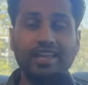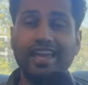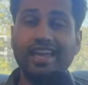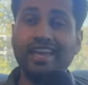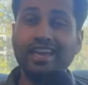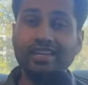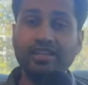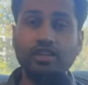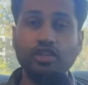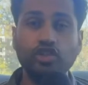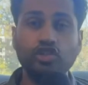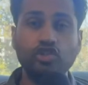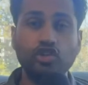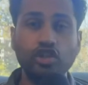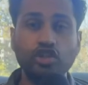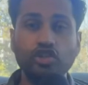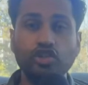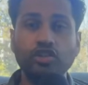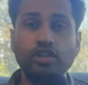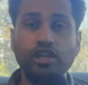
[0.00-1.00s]
and a
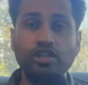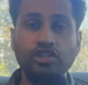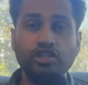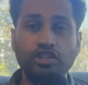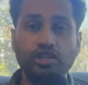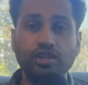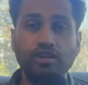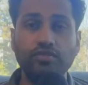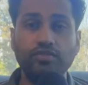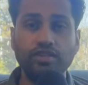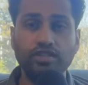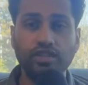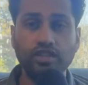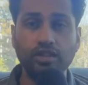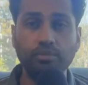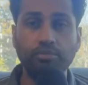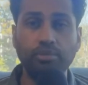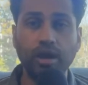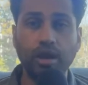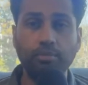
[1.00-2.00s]
structural engineer visit
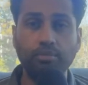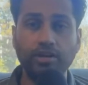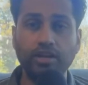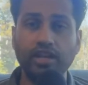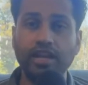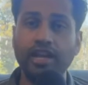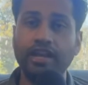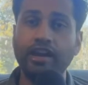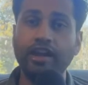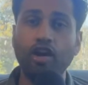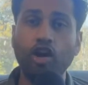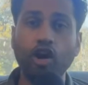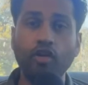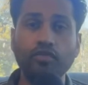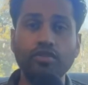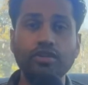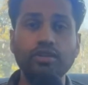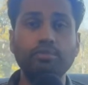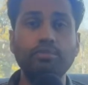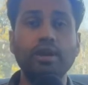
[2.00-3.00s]
the property, and I
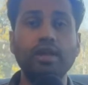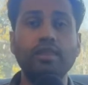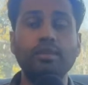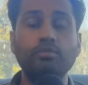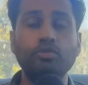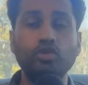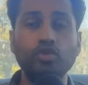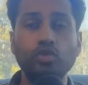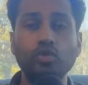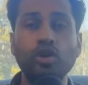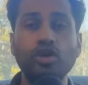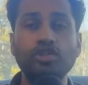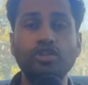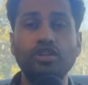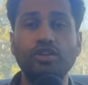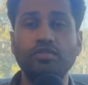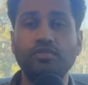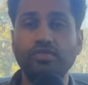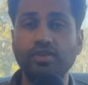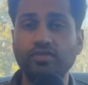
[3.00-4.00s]
offered to pay them
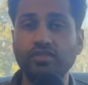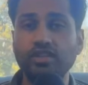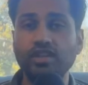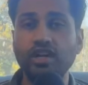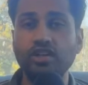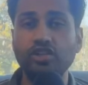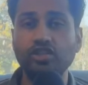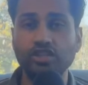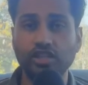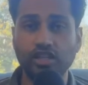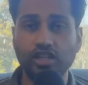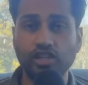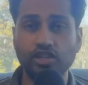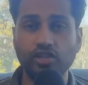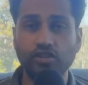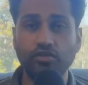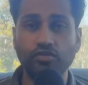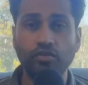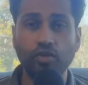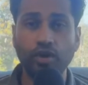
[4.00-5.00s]
$250
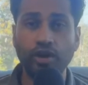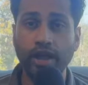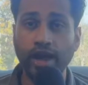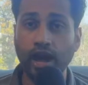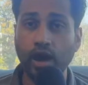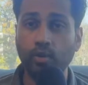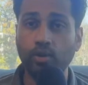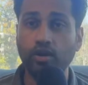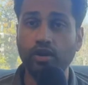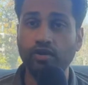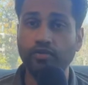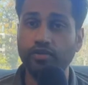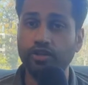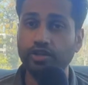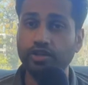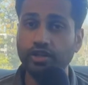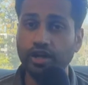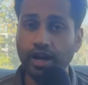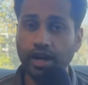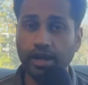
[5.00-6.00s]
each for an hour of their
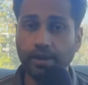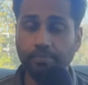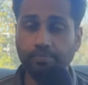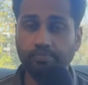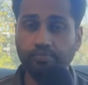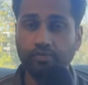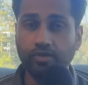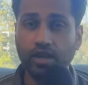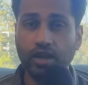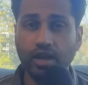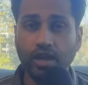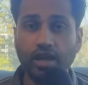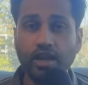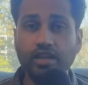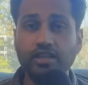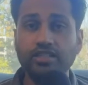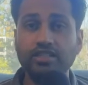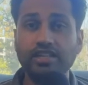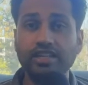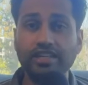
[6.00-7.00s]
time.
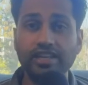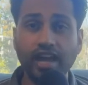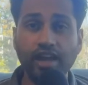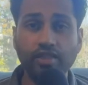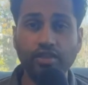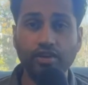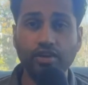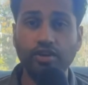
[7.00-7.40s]
Together,